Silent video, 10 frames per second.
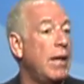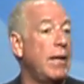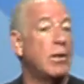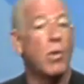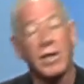
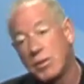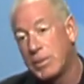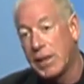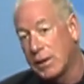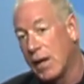in
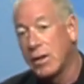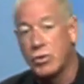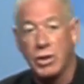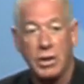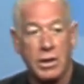quantum
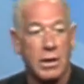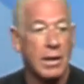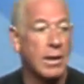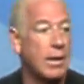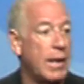technology
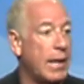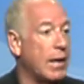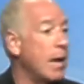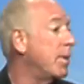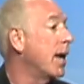at
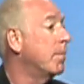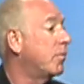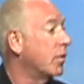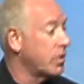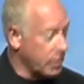IBM,
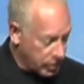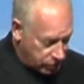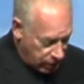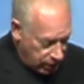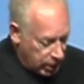for instance,